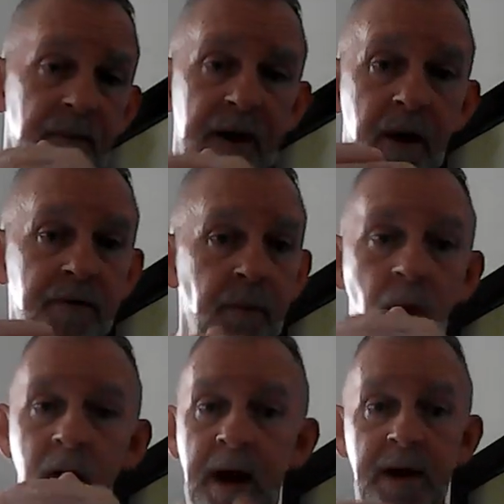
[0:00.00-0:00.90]
go from
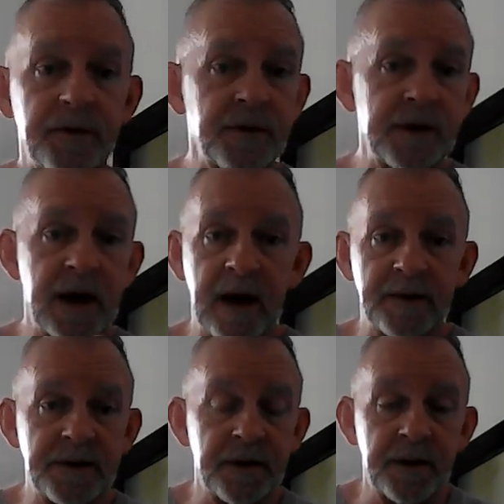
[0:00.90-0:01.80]
one
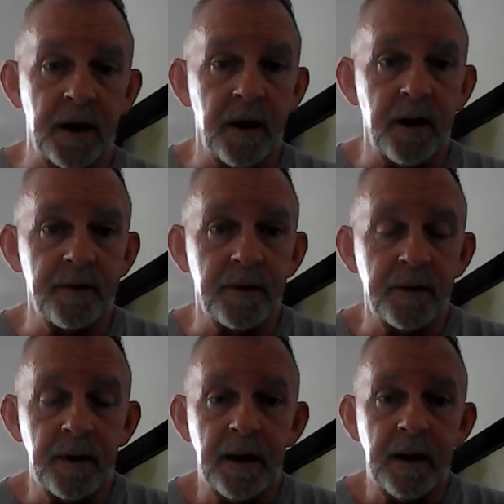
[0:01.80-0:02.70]
exercise to the other.